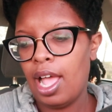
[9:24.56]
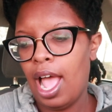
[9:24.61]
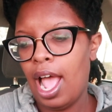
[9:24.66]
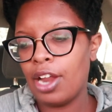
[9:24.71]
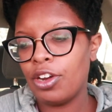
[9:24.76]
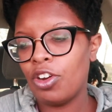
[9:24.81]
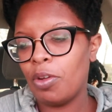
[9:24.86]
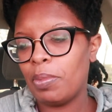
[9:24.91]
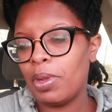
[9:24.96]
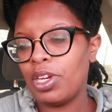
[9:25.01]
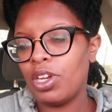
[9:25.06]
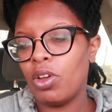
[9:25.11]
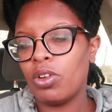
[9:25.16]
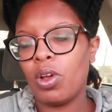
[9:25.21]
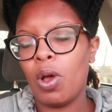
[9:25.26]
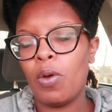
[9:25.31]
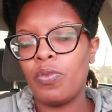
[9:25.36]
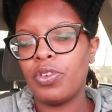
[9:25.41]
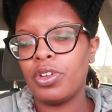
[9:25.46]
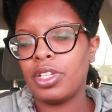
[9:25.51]
I normally
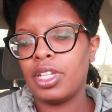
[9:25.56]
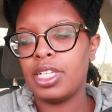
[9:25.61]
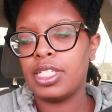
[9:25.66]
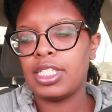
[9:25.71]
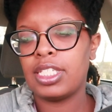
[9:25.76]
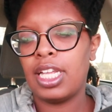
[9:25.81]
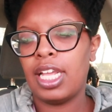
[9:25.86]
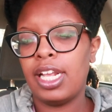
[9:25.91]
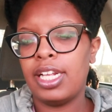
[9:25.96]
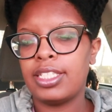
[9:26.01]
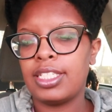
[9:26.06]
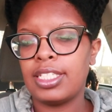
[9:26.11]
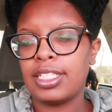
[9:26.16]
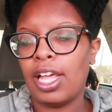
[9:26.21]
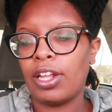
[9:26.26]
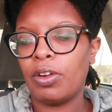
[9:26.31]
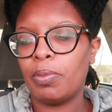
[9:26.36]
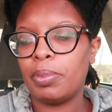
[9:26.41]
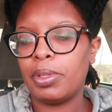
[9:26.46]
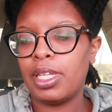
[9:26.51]
don't go for these things because
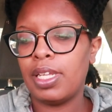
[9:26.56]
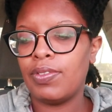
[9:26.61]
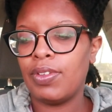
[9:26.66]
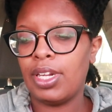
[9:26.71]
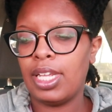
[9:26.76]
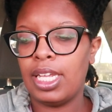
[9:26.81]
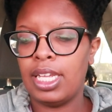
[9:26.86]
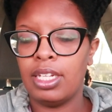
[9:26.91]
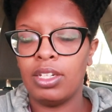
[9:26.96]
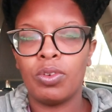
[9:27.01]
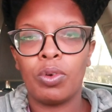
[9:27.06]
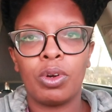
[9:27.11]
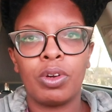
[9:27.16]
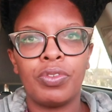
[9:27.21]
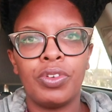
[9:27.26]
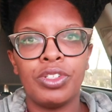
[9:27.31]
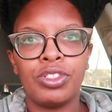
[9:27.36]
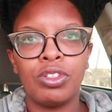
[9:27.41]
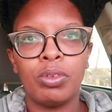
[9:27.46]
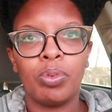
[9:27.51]
I don't believe in eating
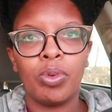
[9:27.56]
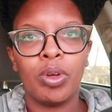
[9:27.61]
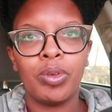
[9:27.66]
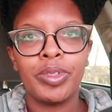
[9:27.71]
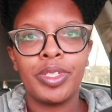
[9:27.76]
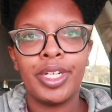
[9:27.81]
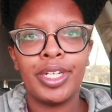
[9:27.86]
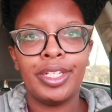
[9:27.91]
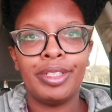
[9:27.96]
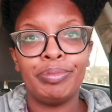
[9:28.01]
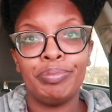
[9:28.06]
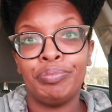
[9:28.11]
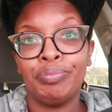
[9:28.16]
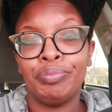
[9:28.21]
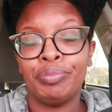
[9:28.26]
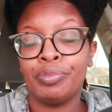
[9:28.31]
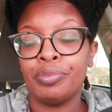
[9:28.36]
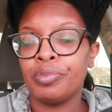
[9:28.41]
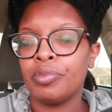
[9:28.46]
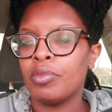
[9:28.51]
artificial protein.
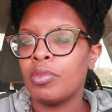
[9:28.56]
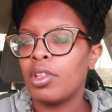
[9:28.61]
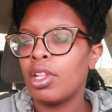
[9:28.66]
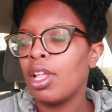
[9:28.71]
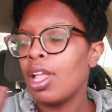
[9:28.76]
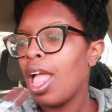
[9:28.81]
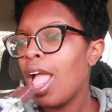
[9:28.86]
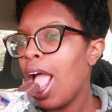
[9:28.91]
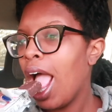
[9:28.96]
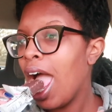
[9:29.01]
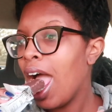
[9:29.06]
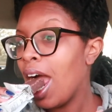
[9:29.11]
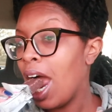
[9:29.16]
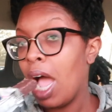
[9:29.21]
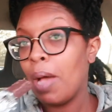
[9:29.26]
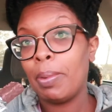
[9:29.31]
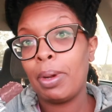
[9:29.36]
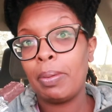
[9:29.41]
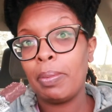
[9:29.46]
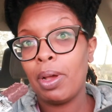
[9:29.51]

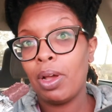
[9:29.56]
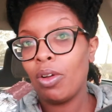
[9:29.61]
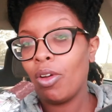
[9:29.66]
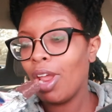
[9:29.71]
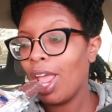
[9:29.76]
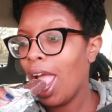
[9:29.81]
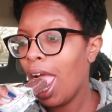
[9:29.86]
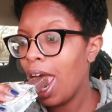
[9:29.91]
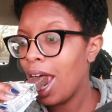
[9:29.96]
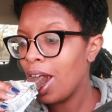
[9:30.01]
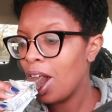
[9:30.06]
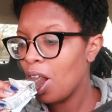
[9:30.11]
But I'm hungry.